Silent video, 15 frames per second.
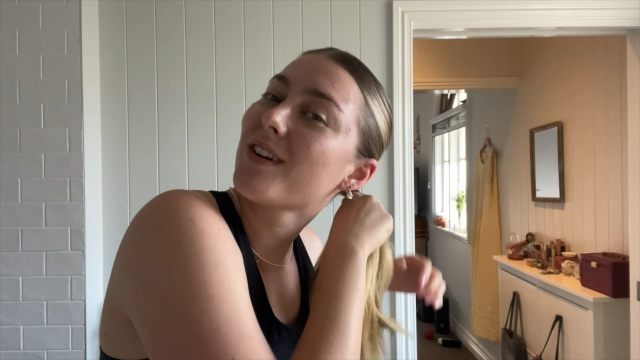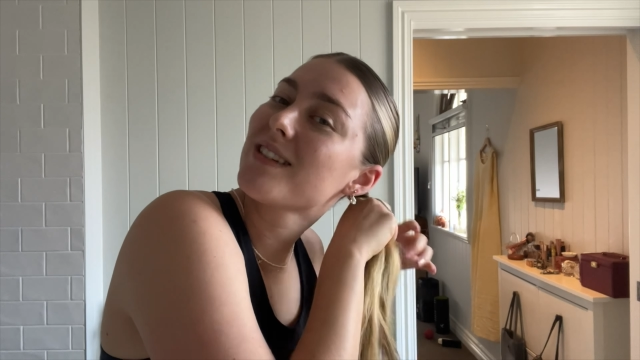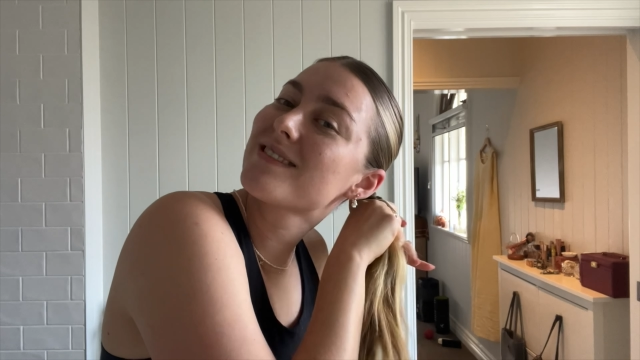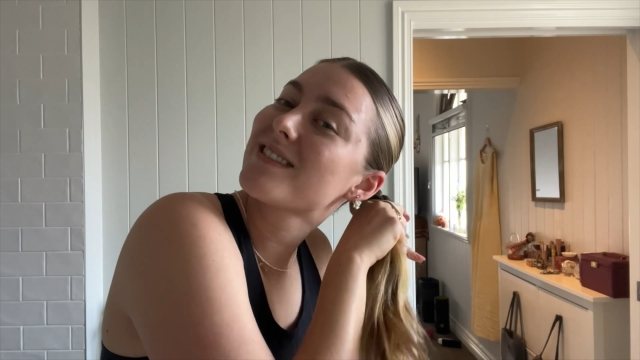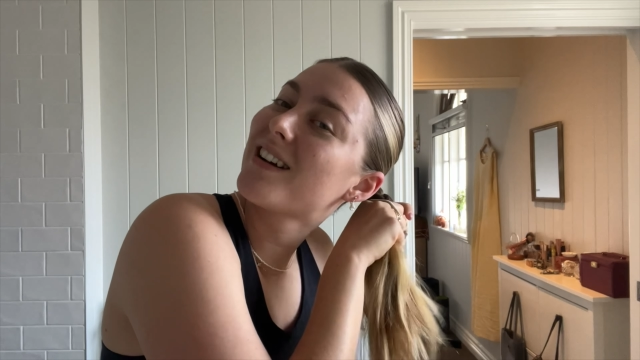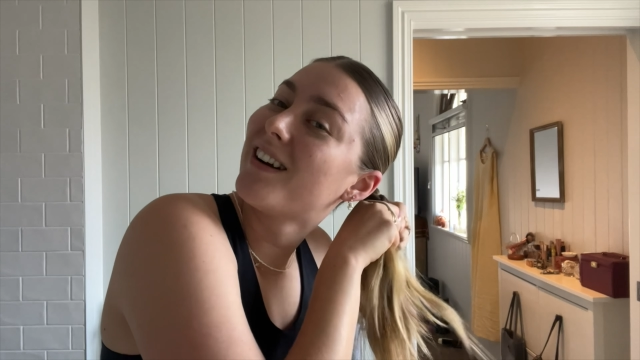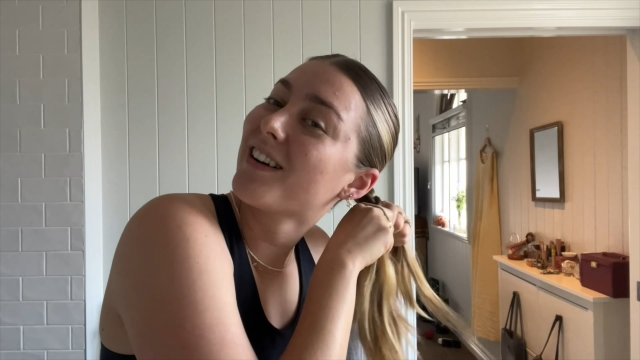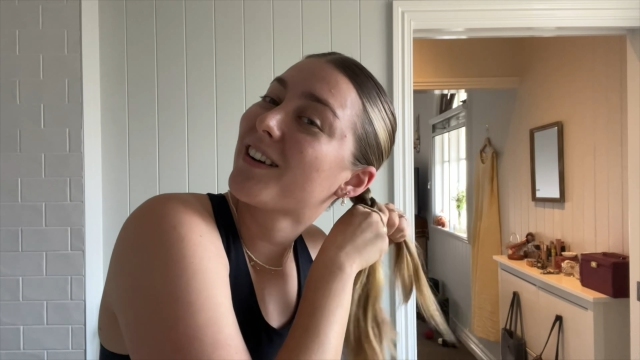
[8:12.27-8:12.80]

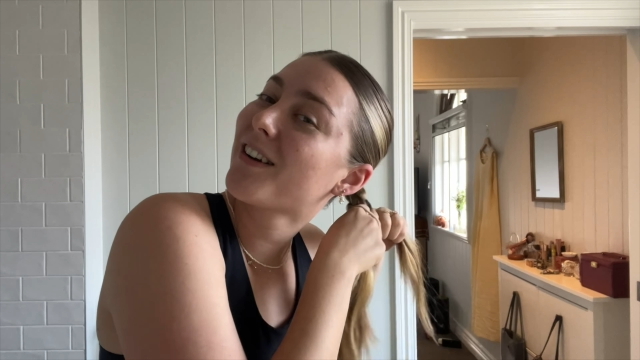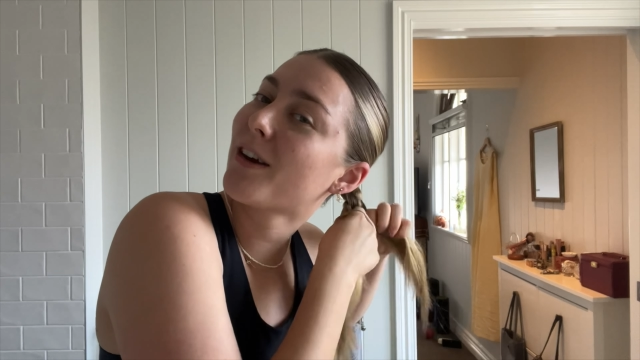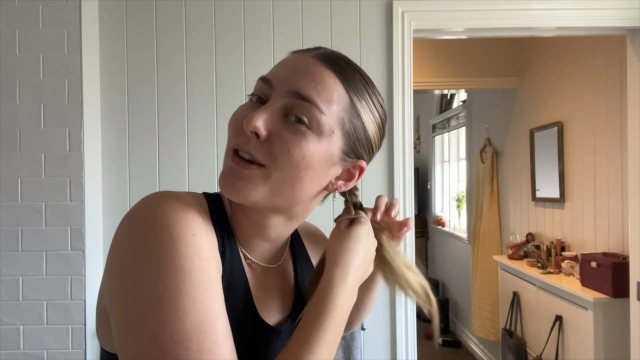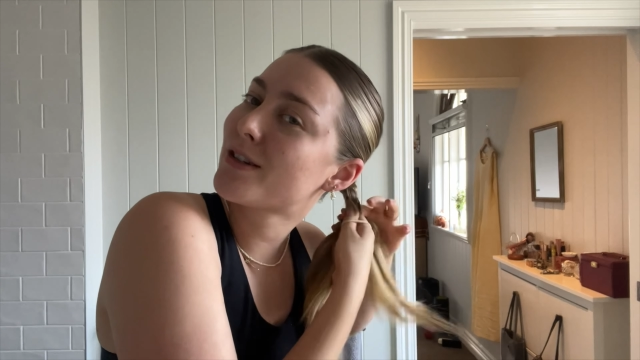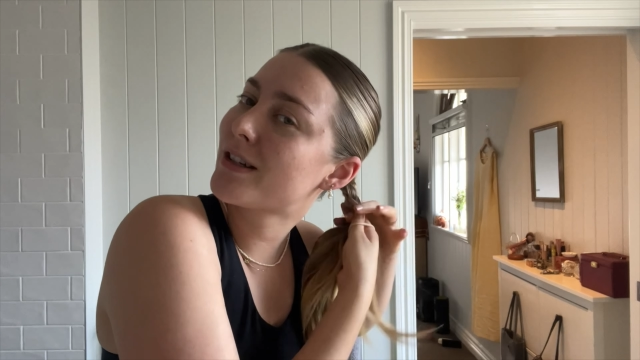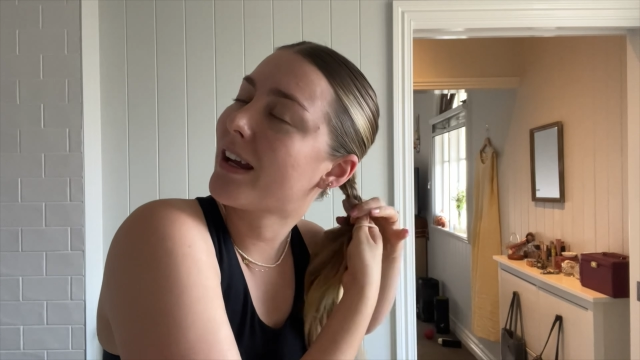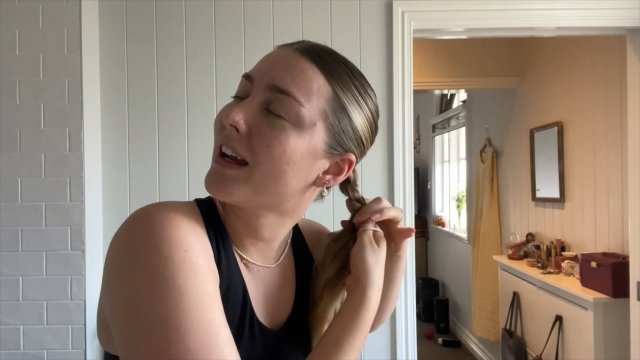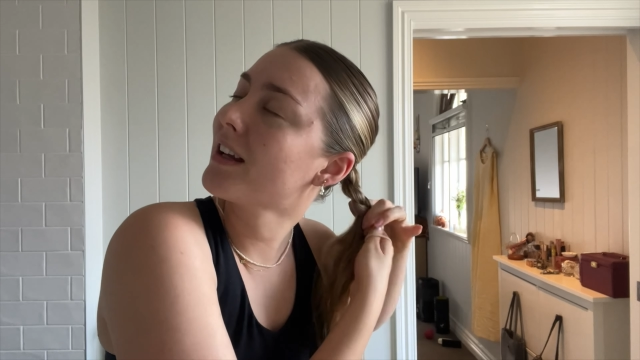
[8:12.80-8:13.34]
start
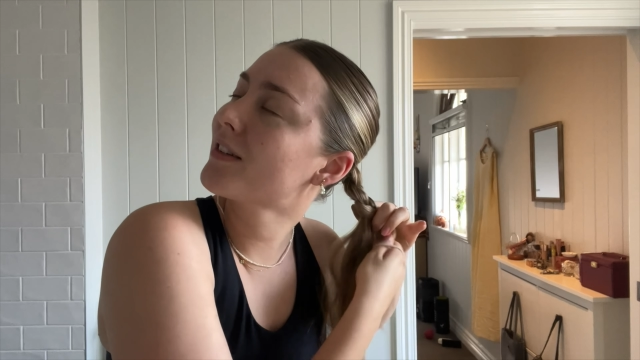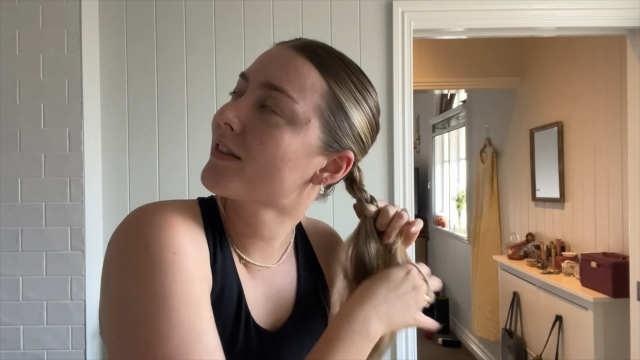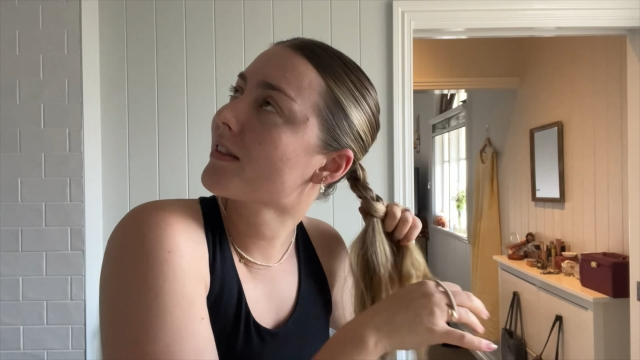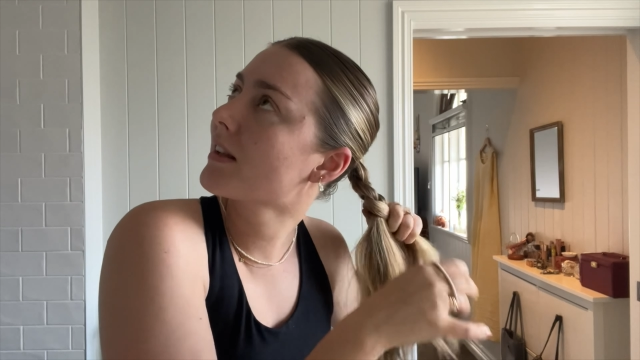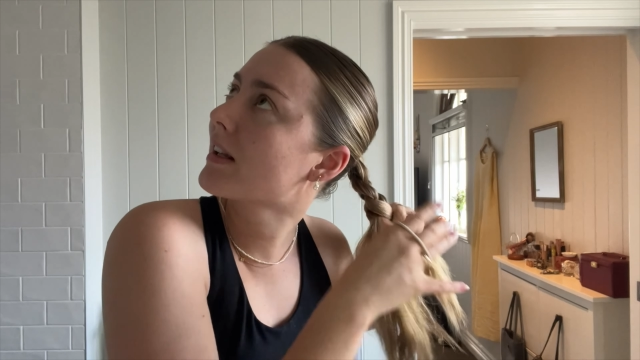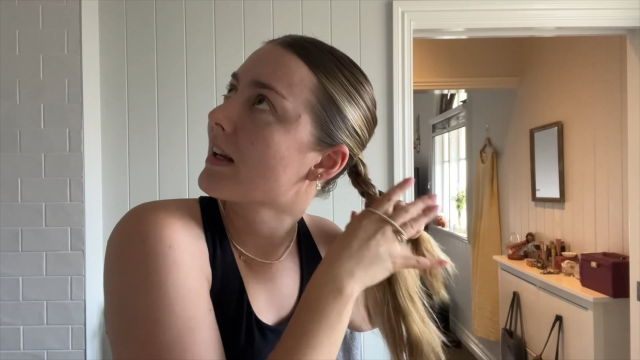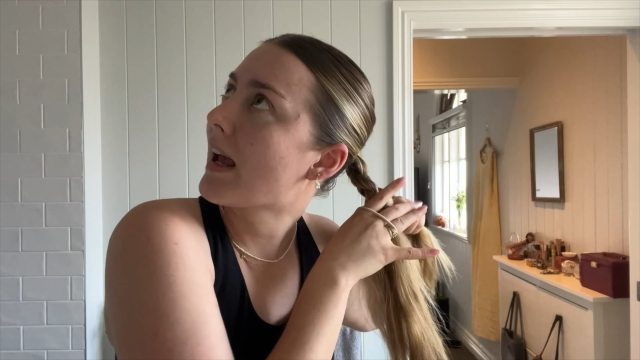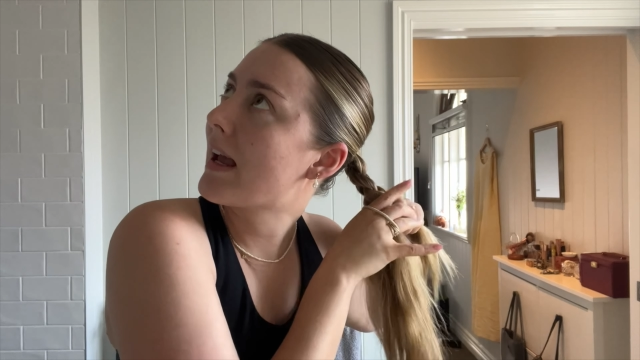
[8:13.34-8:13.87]
crocheting for the
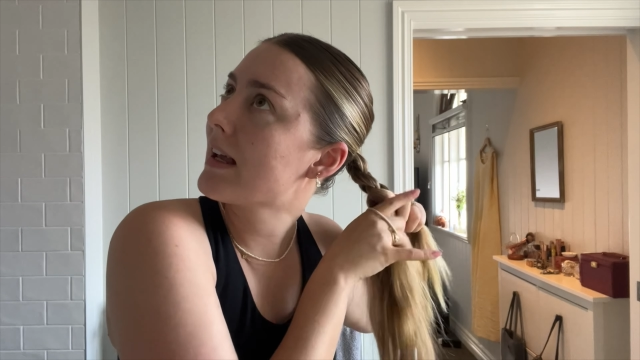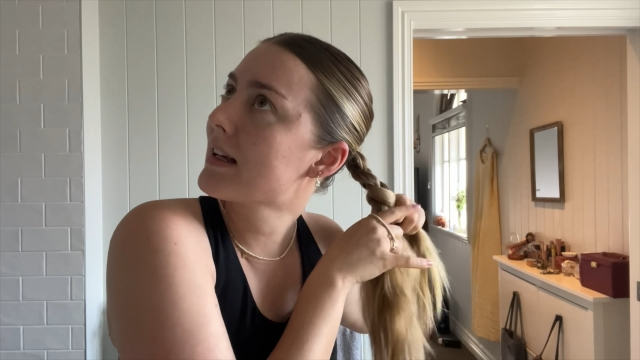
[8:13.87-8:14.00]
day,